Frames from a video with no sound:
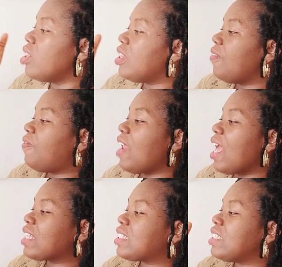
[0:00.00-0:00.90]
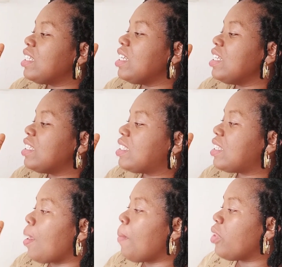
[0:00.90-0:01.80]
The flask is
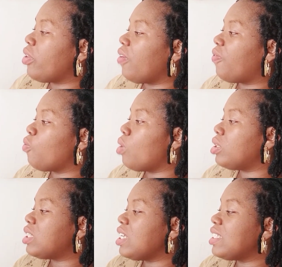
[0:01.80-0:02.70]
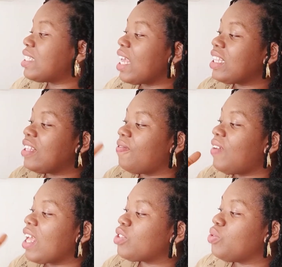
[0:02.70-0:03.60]
made of what? Inside the
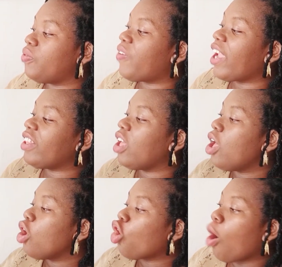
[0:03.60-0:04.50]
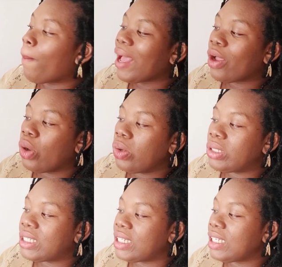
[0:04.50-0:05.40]
flask you find copper
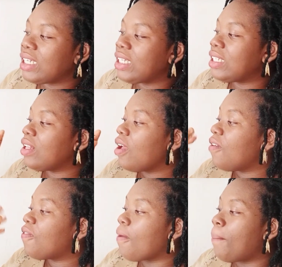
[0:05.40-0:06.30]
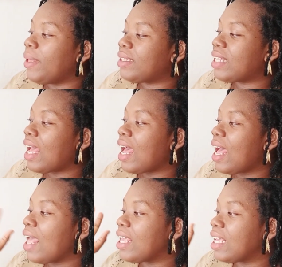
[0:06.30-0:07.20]
coating for
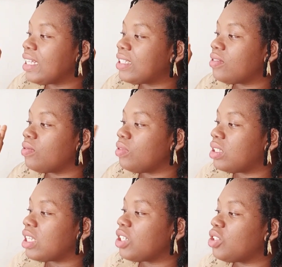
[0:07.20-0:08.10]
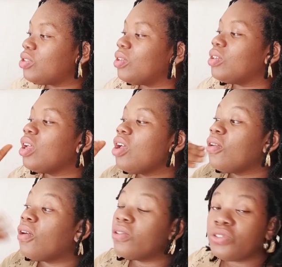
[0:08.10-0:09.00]
better heat retention.
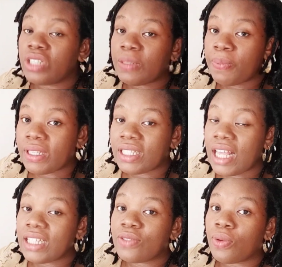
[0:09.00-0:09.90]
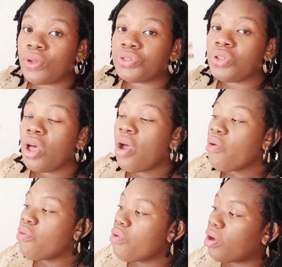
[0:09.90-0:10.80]
100% what?
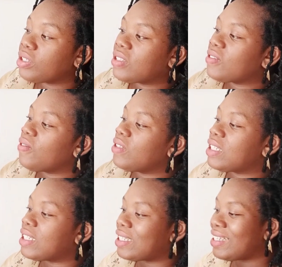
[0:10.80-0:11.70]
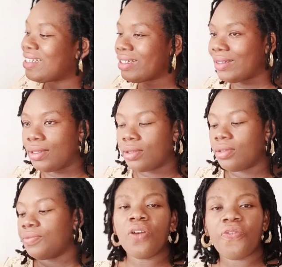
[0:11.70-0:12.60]
Rust steel.
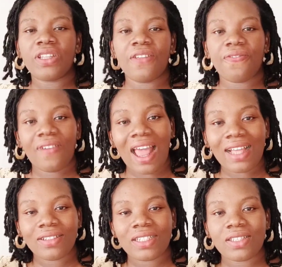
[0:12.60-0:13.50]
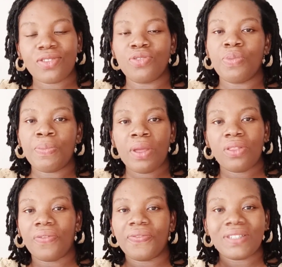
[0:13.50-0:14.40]
So for the flask to be
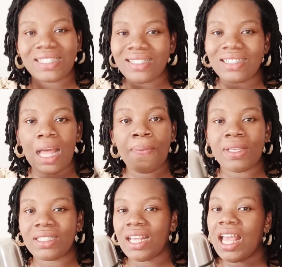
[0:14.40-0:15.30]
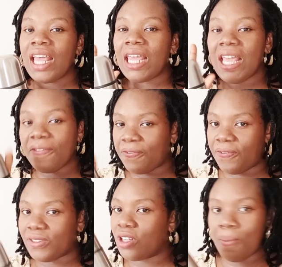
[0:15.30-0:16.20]
made of steel, that means if
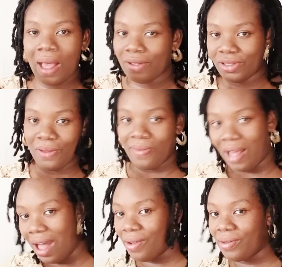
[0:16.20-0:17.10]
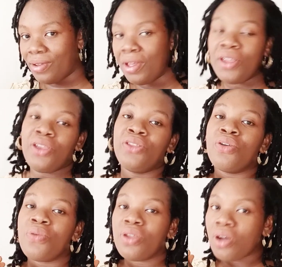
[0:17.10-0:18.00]
somehow,
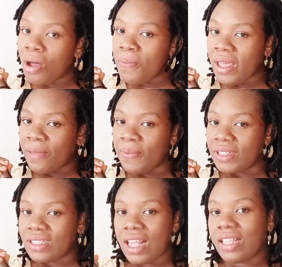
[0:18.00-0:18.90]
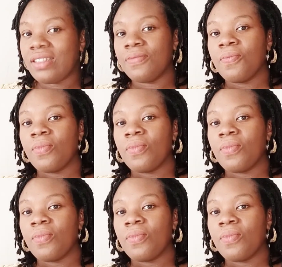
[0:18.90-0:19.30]
we all make mistakes.